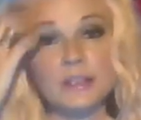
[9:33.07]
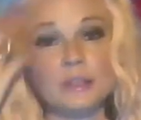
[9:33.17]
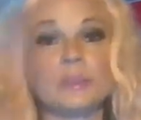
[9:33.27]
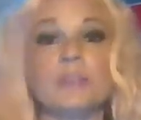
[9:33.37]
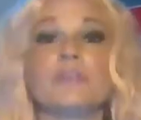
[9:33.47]

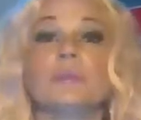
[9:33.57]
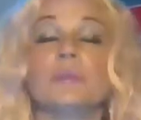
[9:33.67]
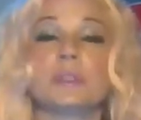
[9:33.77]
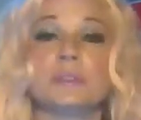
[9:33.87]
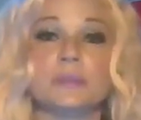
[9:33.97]
later, but
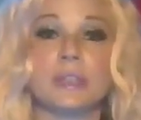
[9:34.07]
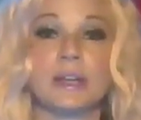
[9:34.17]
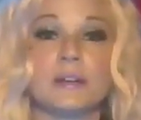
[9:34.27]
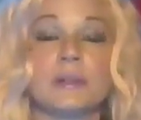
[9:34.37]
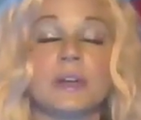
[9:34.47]
if you want to do
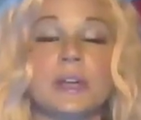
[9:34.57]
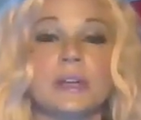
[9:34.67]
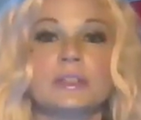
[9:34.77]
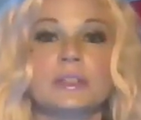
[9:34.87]
it now,